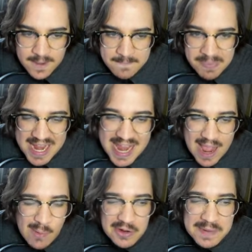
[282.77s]
And
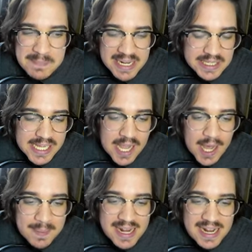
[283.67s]
now we are immediately
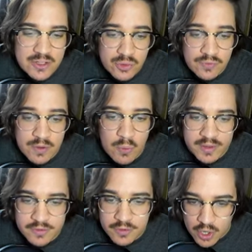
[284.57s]
up in a
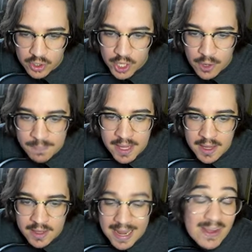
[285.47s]
2v1 scenario.
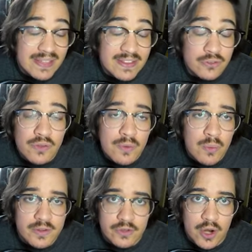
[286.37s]
Now, in this
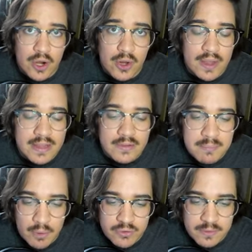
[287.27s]
2v1 scenario, it's
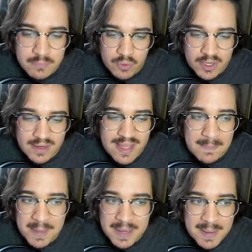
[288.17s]
most important
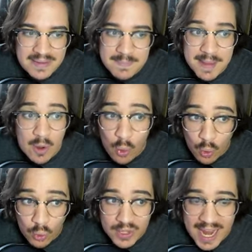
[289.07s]
that me and my teammate
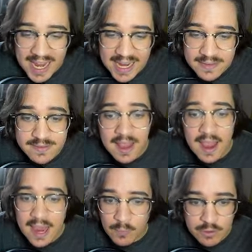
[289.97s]
hold hands
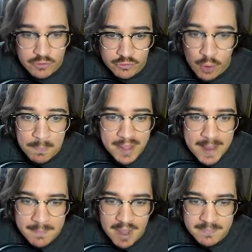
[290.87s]
and we just go
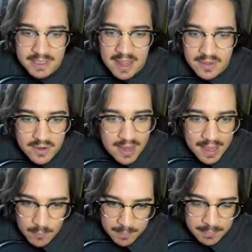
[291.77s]
plant bomb together
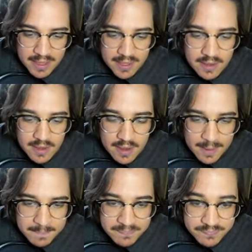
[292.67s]
and we play
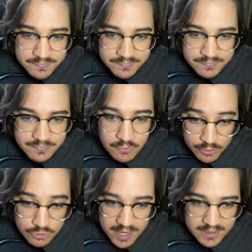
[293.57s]
for
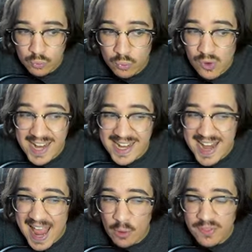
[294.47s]
the trades. Right
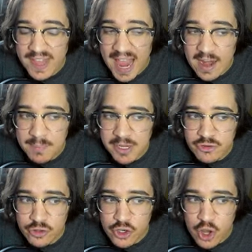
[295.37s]
now, the enemy
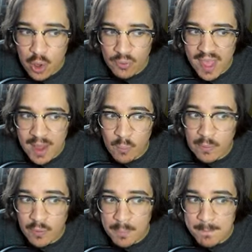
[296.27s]
should know that we
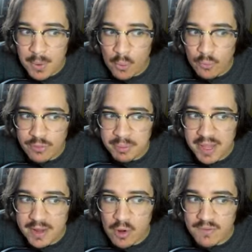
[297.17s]
were both
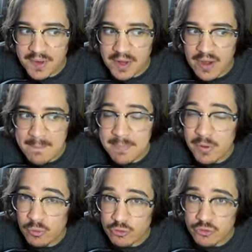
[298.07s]
playing over here at
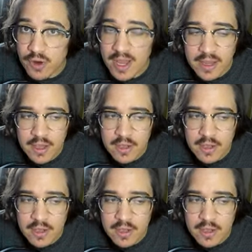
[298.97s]
middle truck.